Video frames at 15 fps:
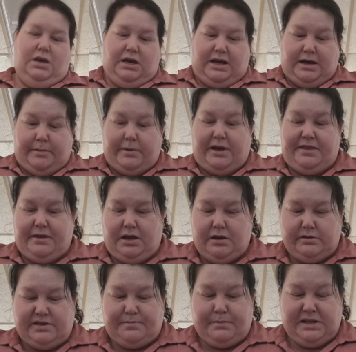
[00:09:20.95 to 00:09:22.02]
I think
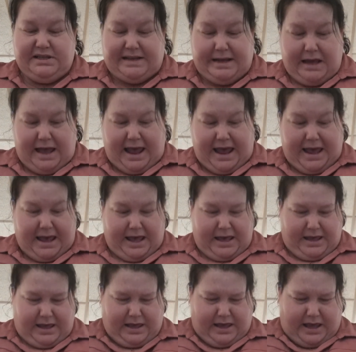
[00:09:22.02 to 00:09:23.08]
I was missing a
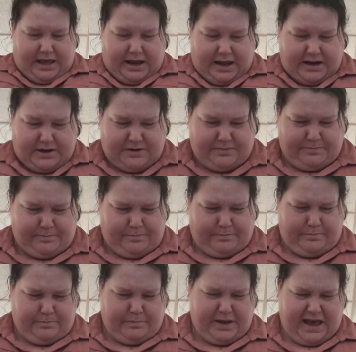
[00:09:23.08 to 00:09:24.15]
hand
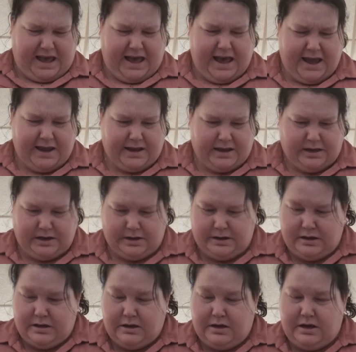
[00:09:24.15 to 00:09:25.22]
pack.
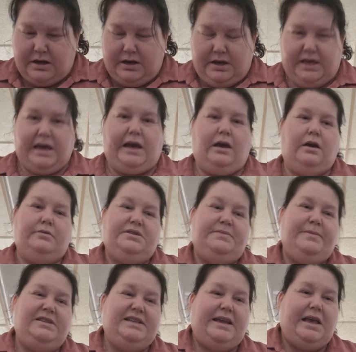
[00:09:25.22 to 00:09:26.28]
Yeah, I was
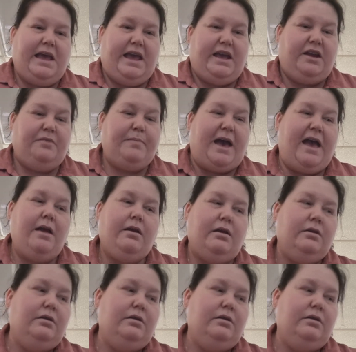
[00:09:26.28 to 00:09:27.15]
missing a hand pack